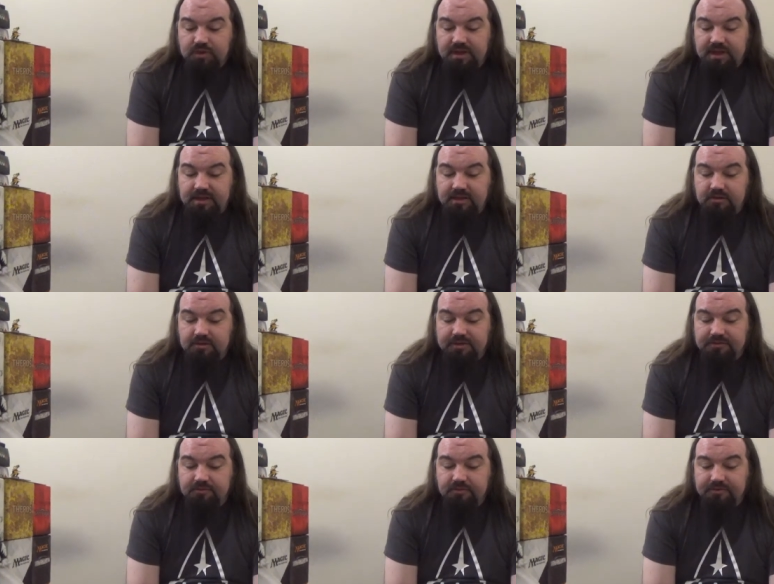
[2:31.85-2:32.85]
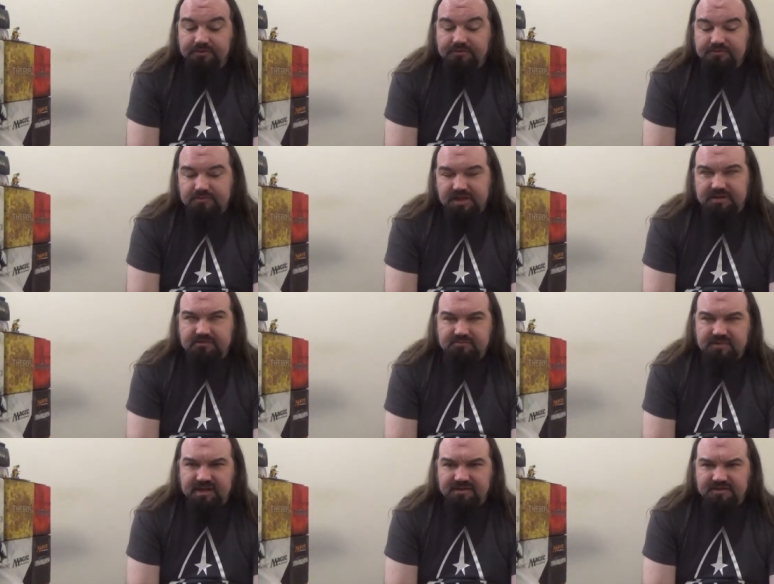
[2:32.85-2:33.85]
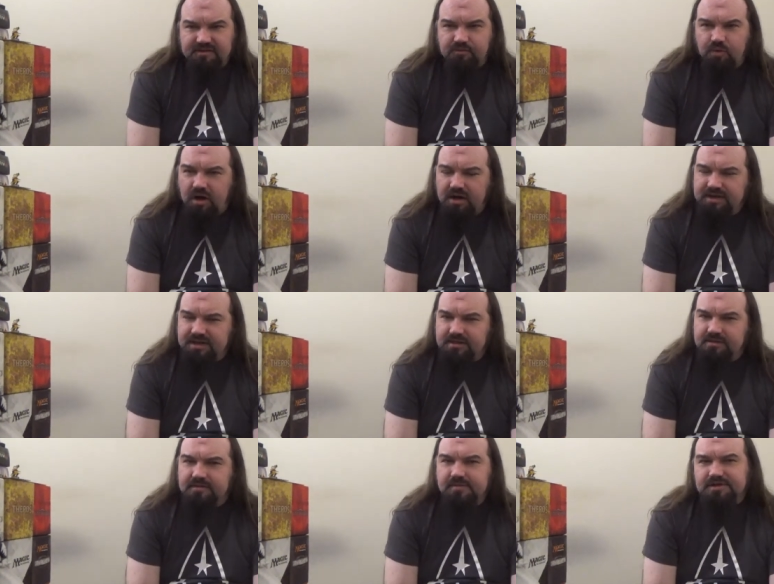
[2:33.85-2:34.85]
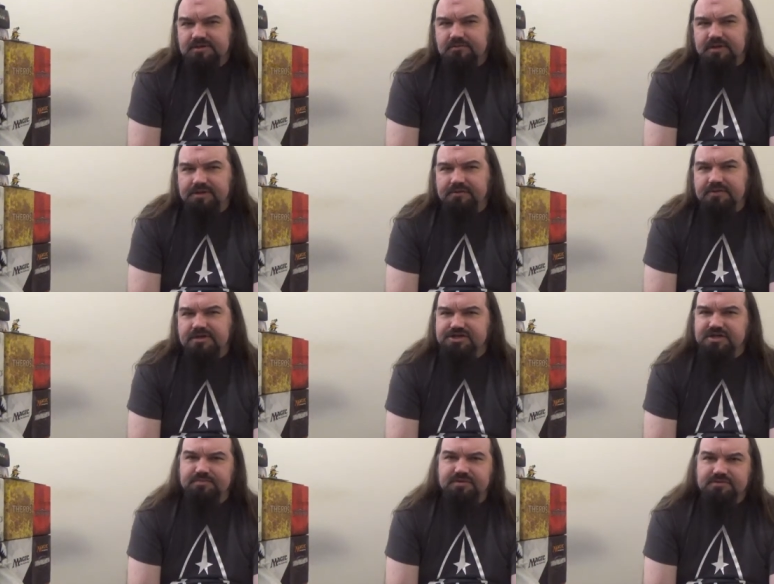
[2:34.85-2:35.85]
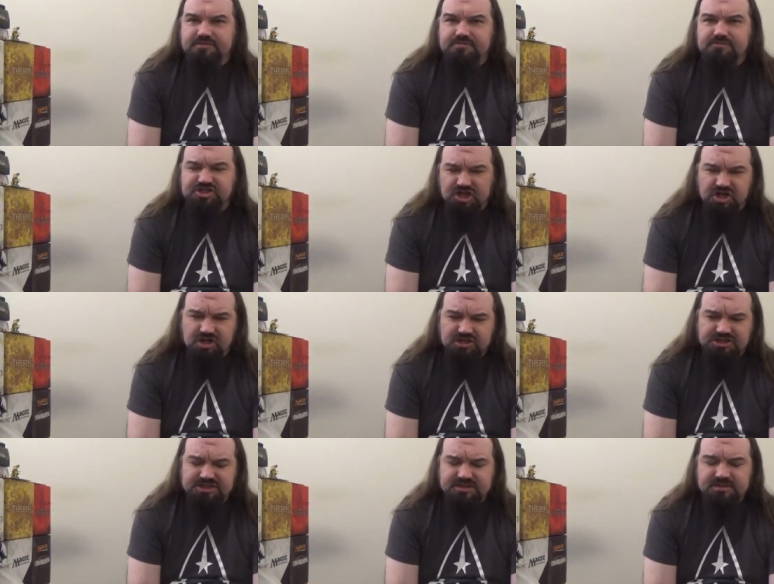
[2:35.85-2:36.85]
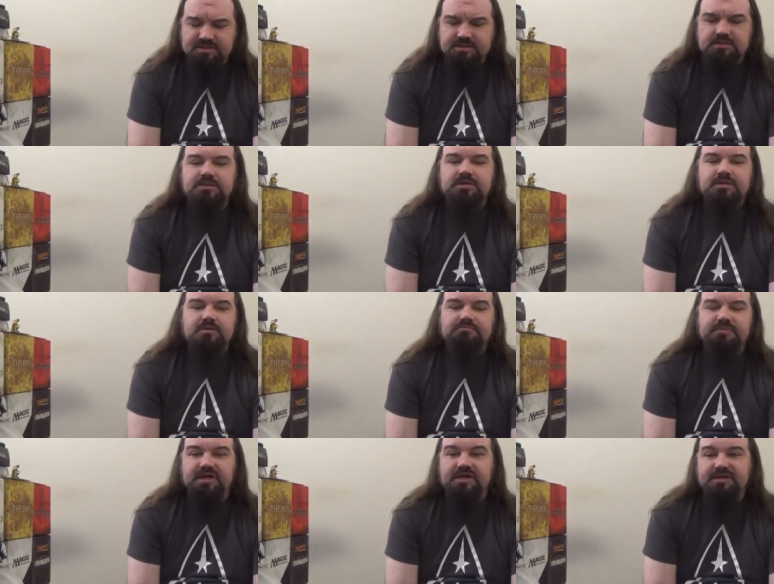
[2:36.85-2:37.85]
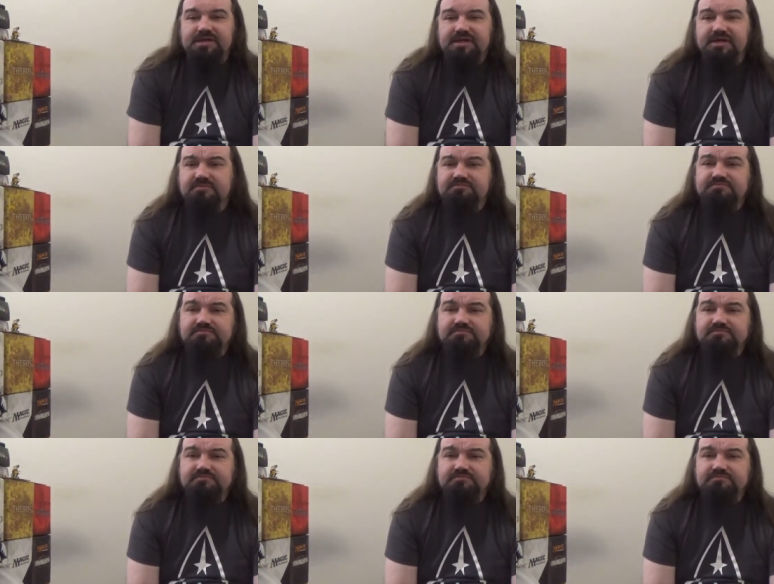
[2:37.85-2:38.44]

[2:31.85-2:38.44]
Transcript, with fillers: in Heroclix rules, it gets a little wonky, especially when you see a ship with charge. But, you know.